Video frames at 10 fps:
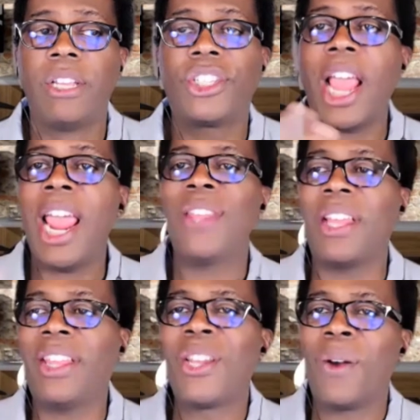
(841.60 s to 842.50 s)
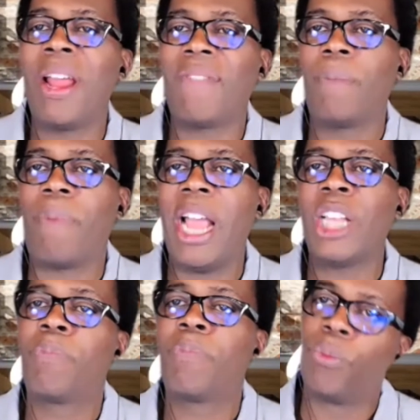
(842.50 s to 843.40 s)
say that they don't have that
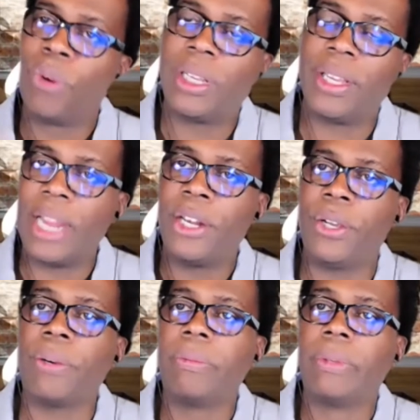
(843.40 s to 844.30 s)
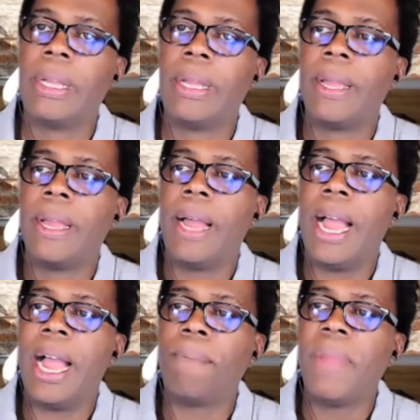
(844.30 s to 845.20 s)
bias, but really they do.
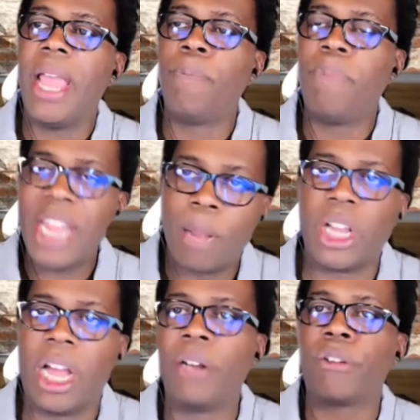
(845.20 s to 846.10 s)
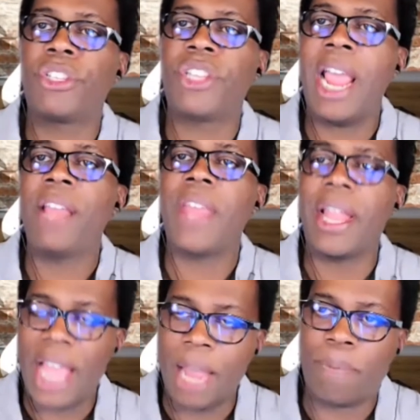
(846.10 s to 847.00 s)
And being able to understand
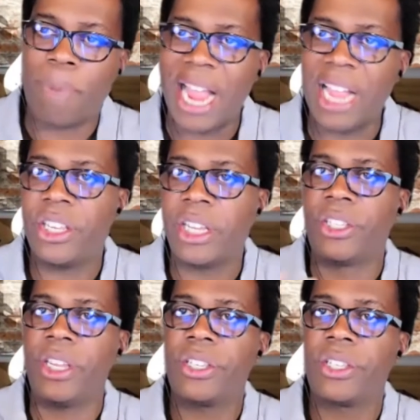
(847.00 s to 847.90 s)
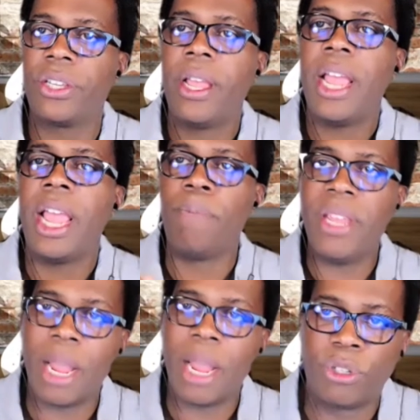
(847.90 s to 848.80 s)
that bias exists and
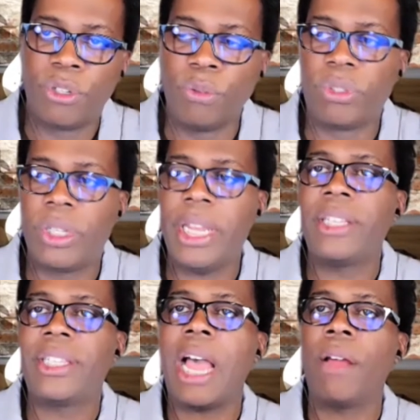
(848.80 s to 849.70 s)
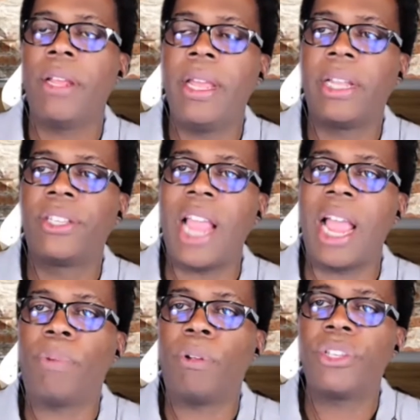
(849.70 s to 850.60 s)
being able to tease out
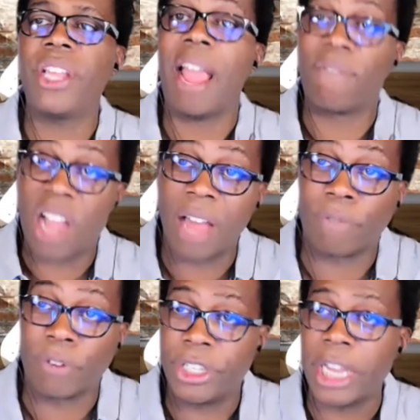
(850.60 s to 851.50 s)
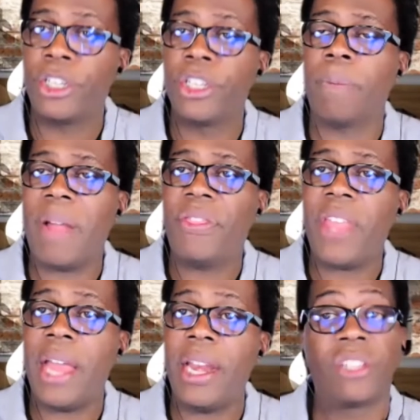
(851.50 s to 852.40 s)
examples and have conversations about
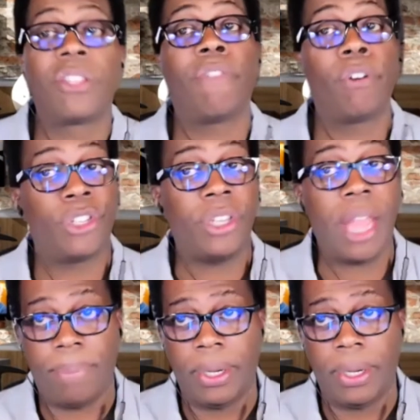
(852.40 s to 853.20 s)
that is the first step.